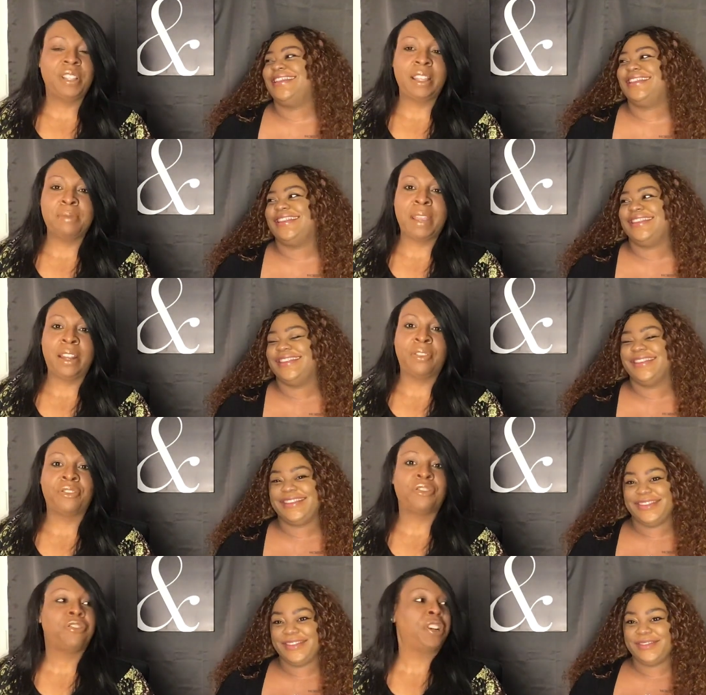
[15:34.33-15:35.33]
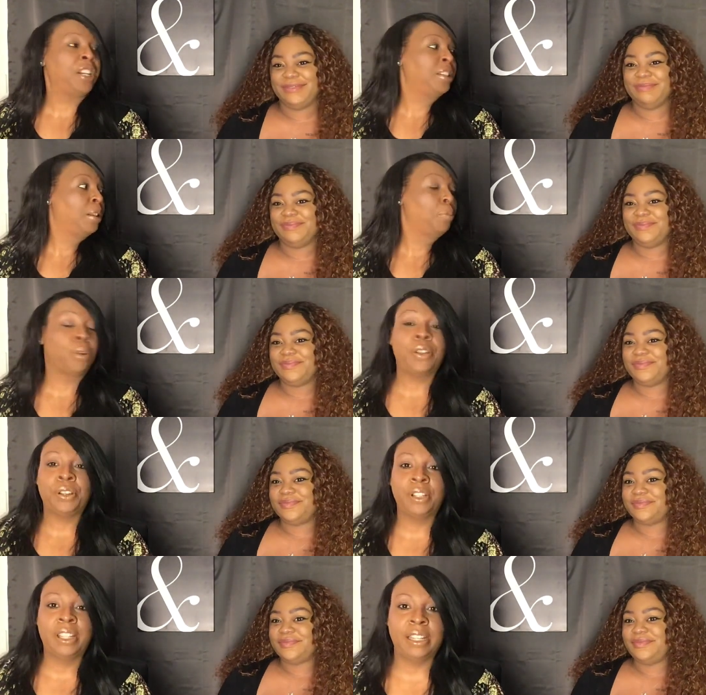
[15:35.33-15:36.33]
Speaker 1: they made a friend
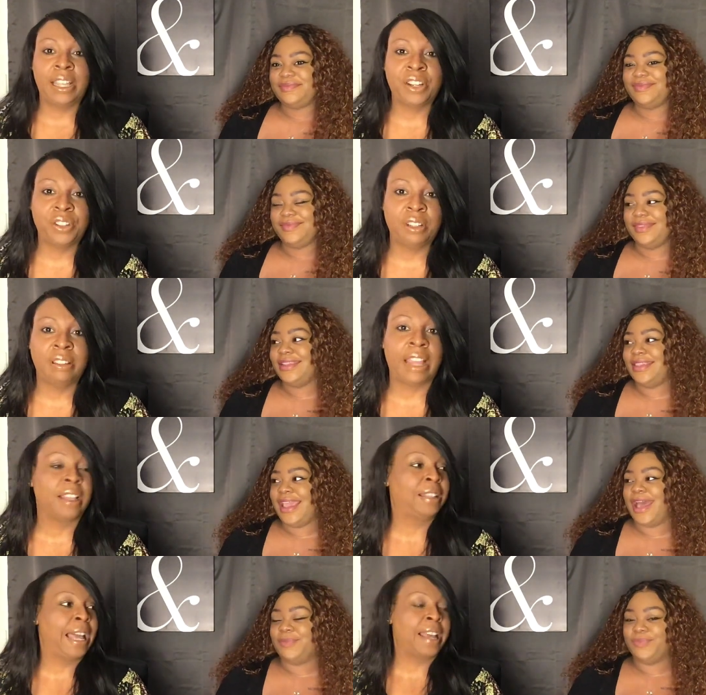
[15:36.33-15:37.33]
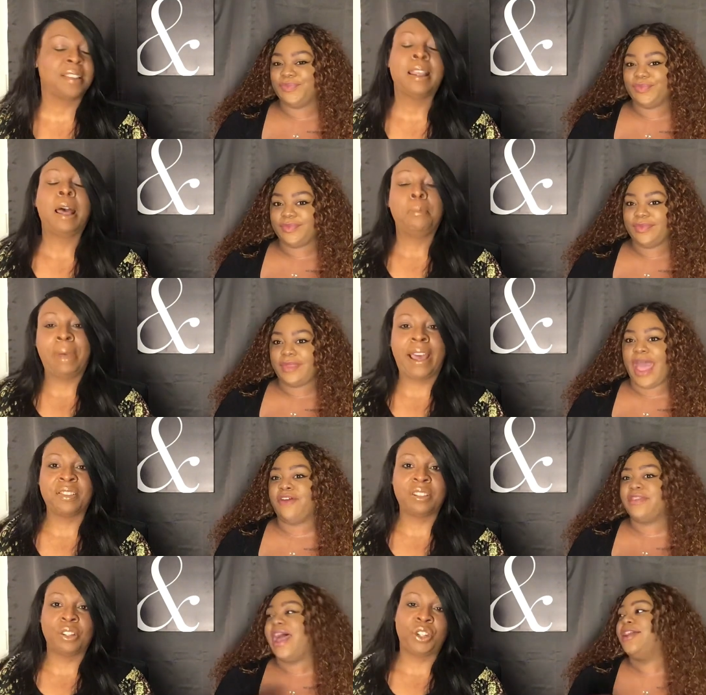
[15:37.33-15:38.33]
brotherhood connection that yeah. can last
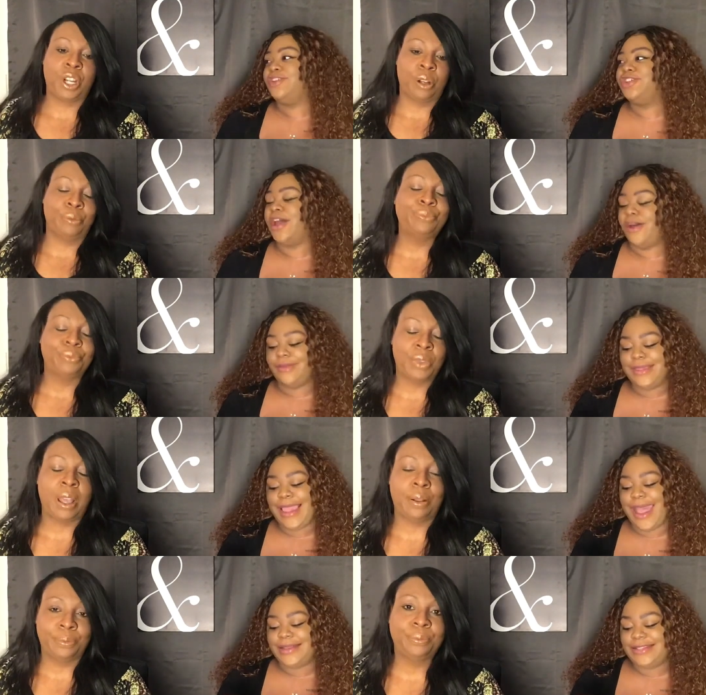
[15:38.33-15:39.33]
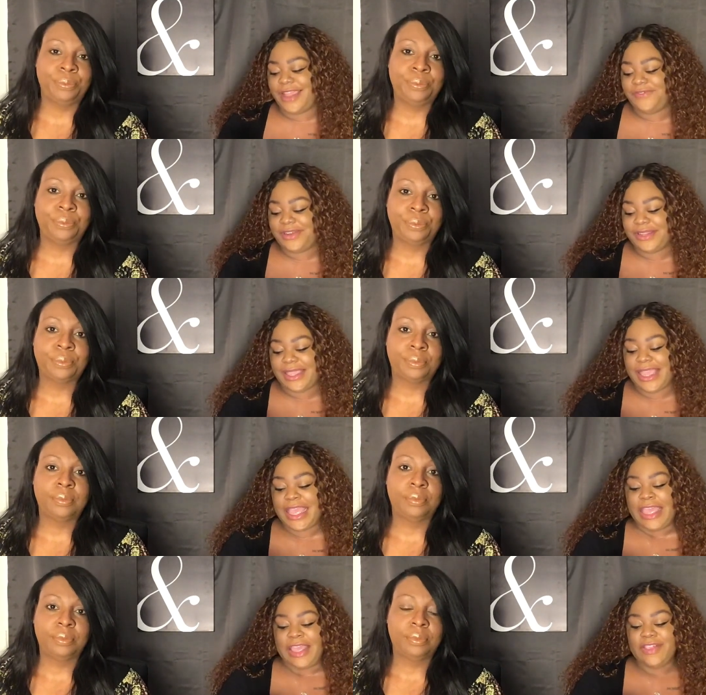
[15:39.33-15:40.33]
past Outside the show. The show. Yeah. yeah, definitely.
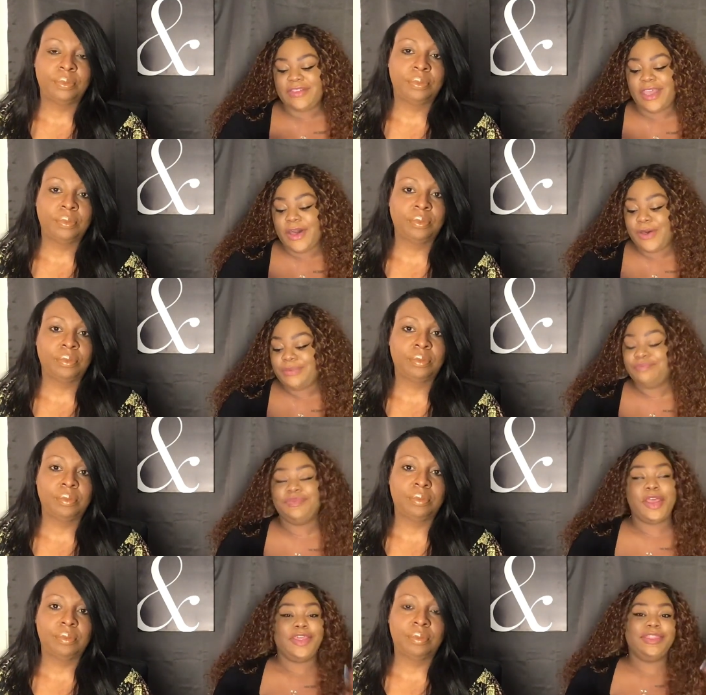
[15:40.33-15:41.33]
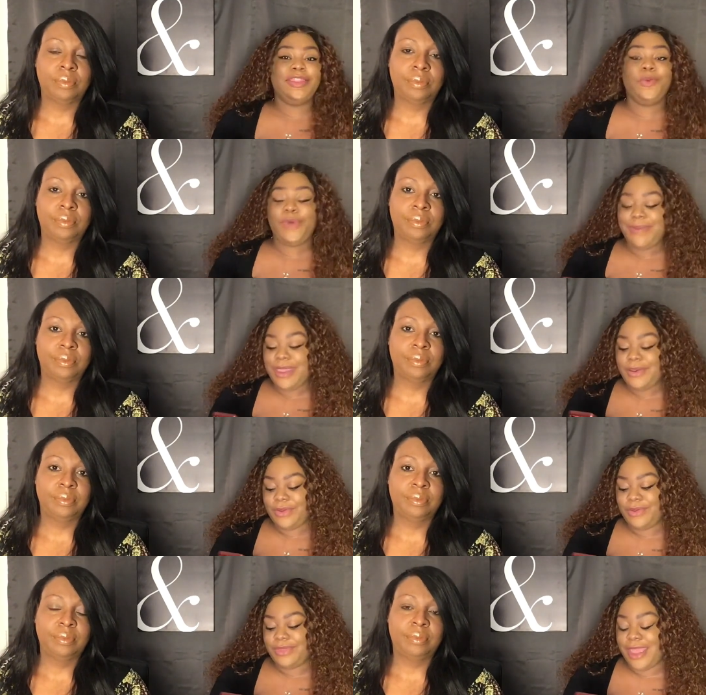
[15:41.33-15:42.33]
Speaker 2: So the women
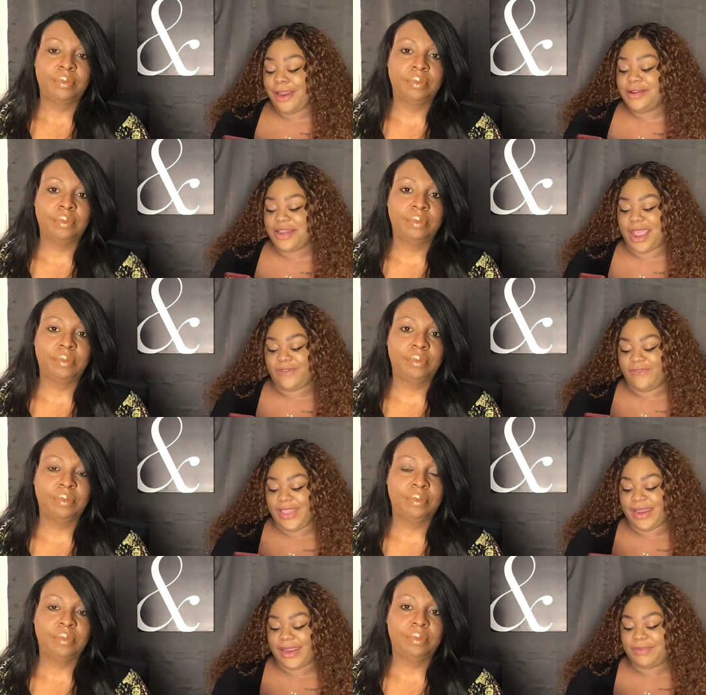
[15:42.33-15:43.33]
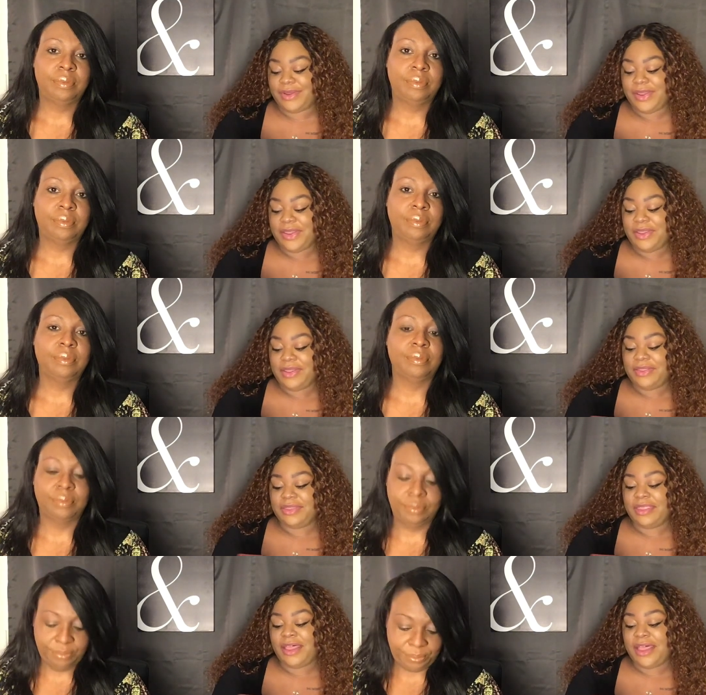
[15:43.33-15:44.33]
who they are not feeling.
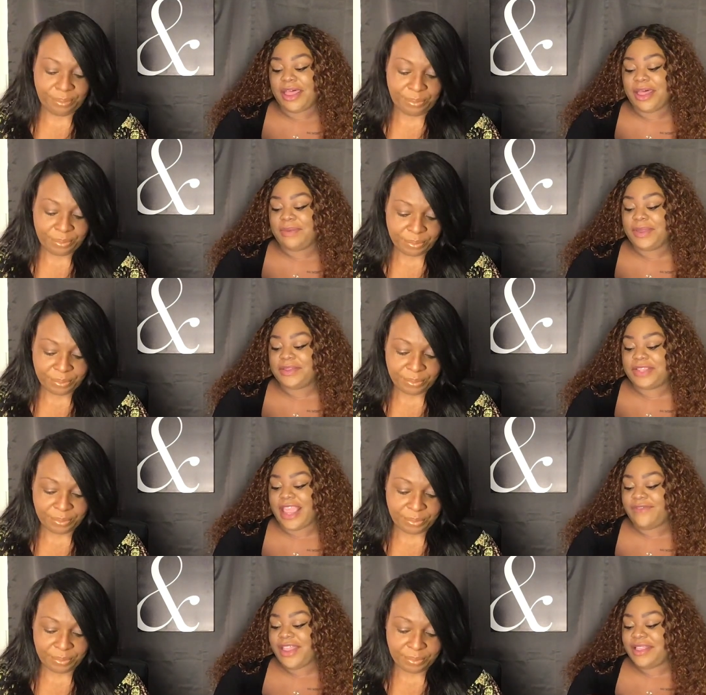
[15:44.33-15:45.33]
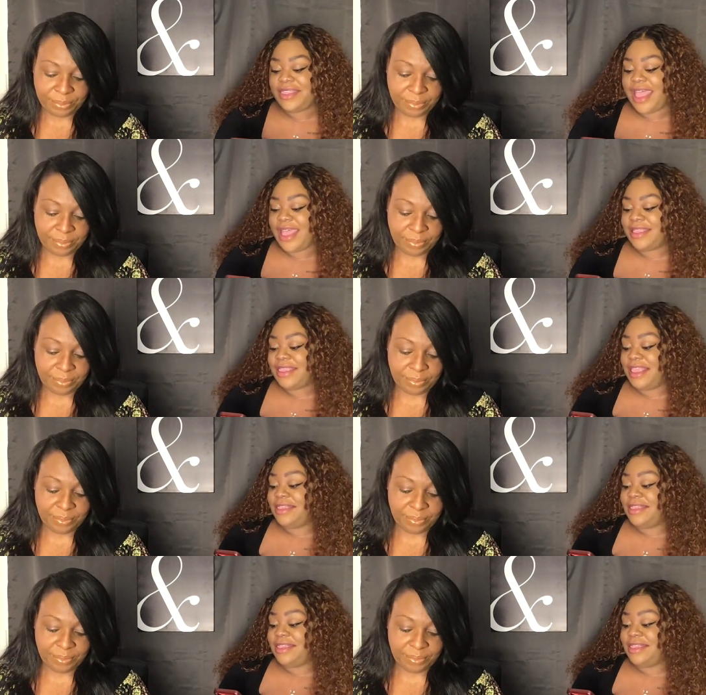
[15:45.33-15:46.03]
Um, David says he's